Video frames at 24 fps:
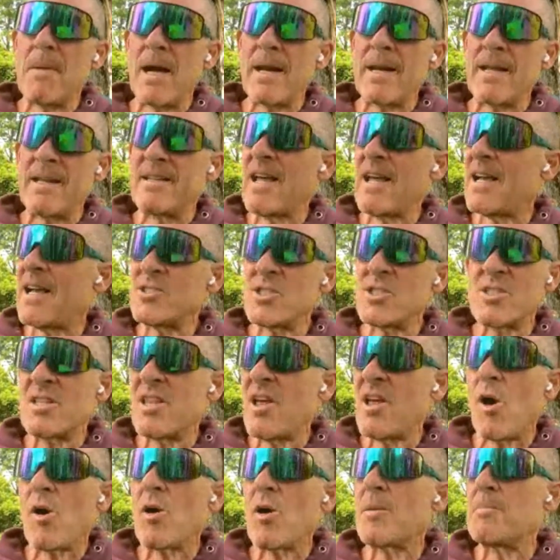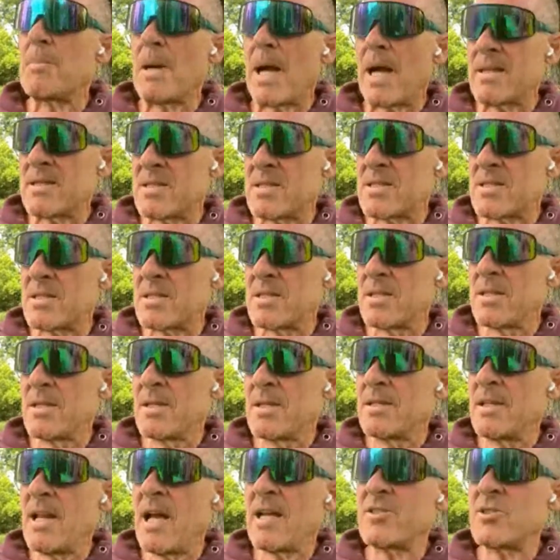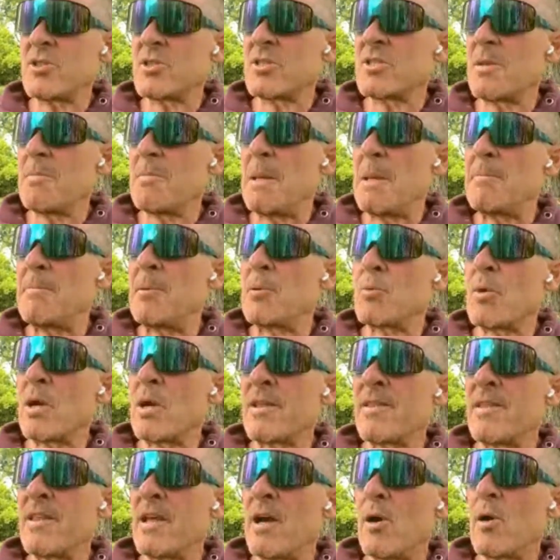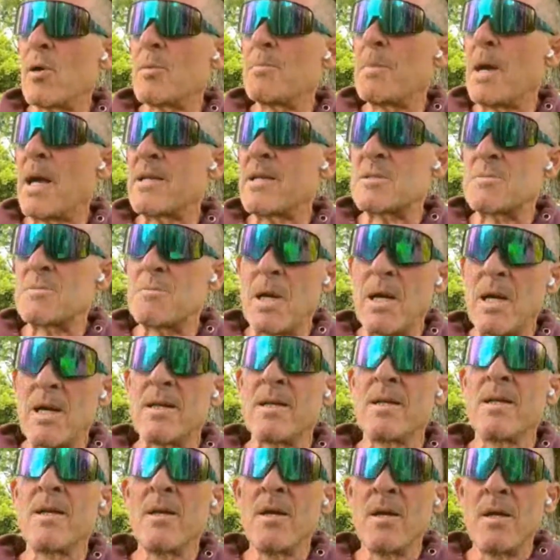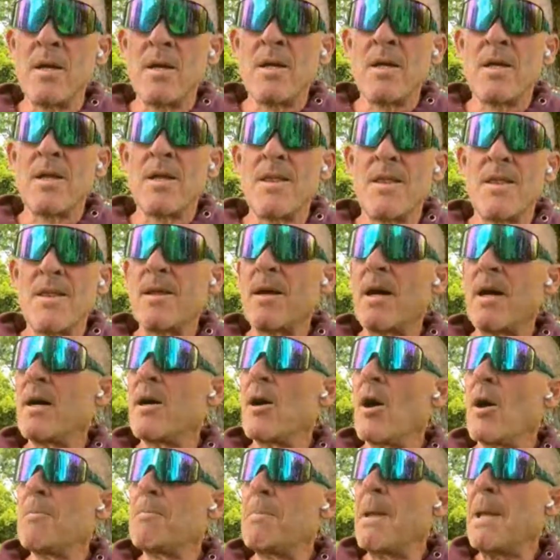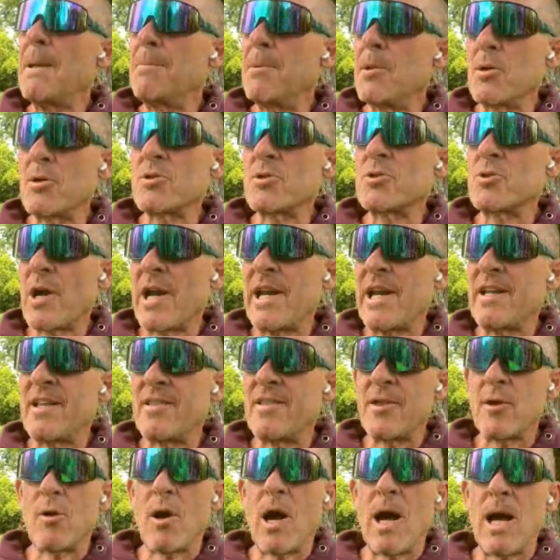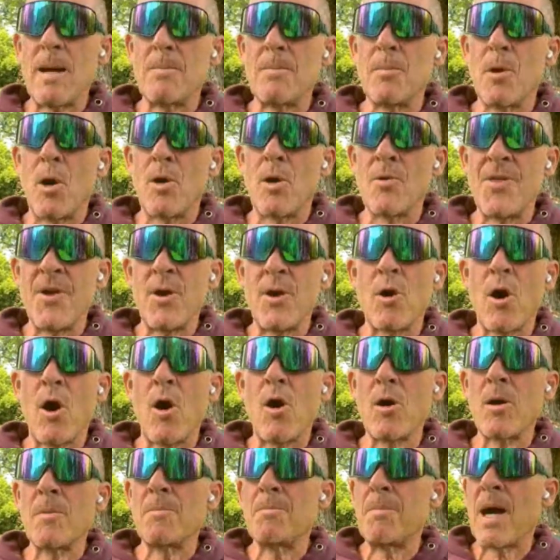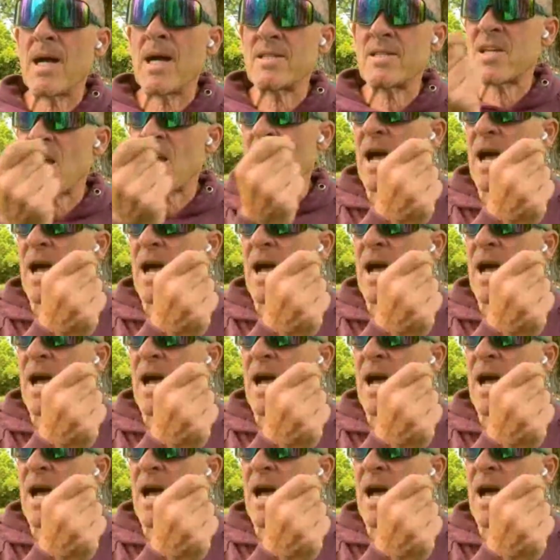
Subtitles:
money, not just the ARB bots, not just the people running the ARB bots, but people are training their ARB bots